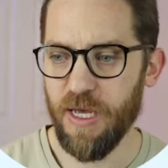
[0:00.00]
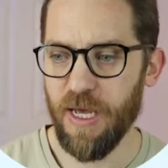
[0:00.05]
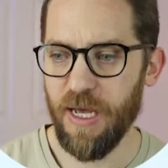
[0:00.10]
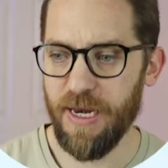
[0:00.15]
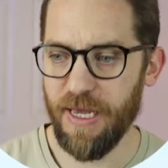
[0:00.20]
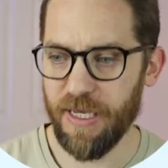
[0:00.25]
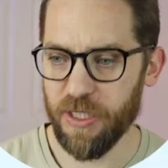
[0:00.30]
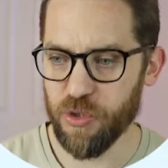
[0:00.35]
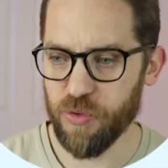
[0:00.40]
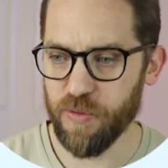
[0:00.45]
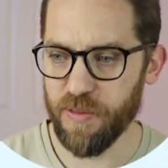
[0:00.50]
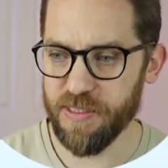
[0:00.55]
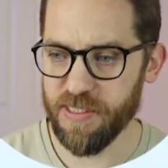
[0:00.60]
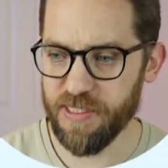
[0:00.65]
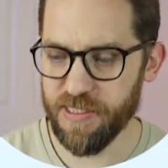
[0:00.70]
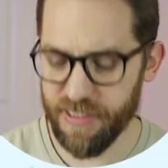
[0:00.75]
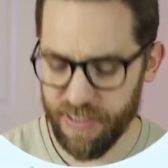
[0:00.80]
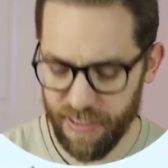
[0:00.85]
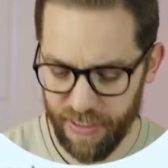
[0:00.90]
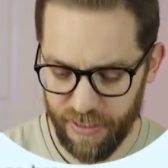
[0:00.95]

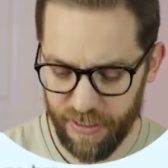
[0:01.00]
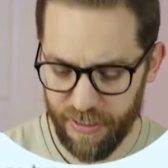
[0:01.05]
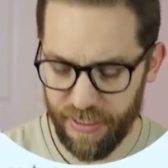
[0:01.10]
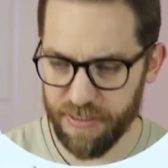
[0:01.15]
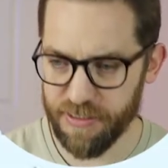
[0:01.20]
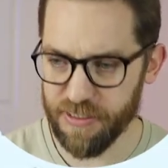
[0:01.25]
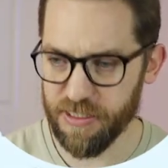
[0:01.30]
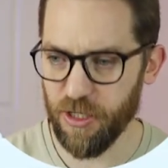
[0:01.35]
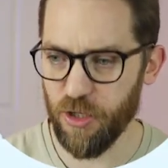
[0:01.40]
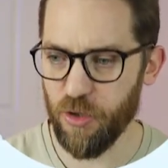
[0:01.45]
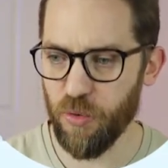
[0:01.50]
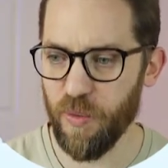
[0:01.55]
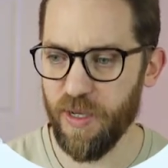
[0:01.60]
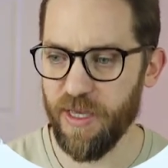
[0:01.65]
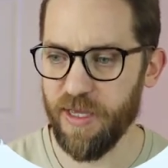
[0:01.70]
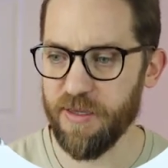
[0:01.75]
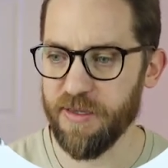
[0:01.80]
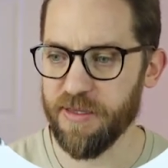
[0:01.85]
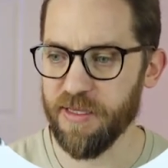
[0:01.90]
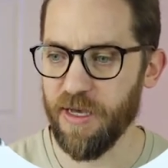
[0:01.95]
Electricity, let's go
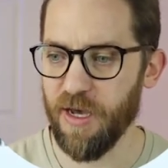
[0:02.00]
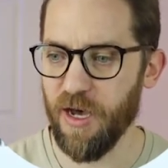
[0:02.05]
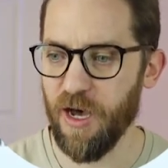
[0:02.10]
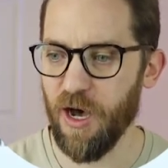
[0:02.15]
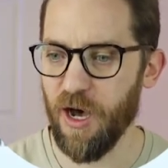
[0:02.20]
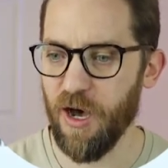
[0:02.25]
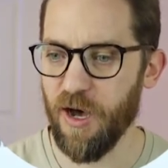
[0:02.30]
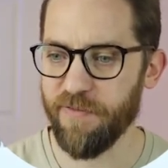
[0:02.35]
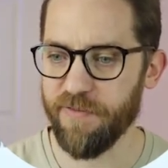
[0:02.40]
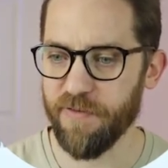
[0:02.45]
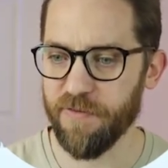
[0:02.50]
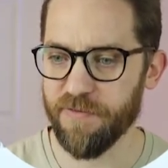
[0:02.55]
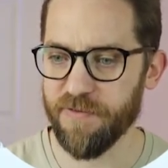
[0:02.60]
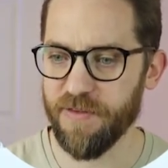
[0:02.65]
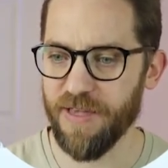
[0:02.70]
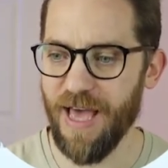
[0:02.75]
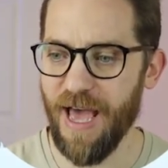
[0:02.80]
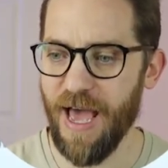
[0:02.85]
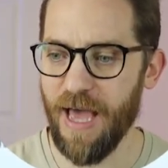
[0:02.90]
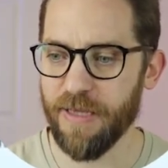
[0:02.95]
with half of
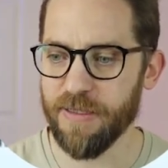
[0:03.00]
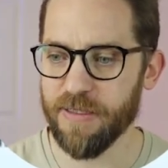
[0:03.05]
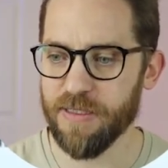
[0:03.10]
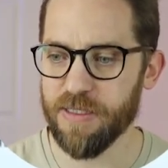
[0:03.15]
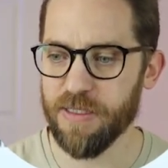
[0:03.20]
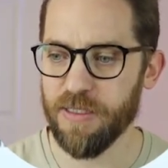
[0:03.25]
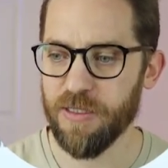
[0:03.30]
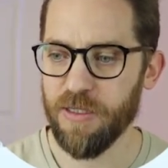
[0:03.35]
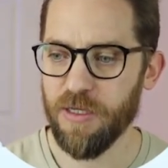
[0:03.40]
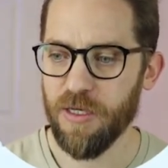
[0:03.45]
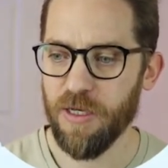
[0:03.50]
that.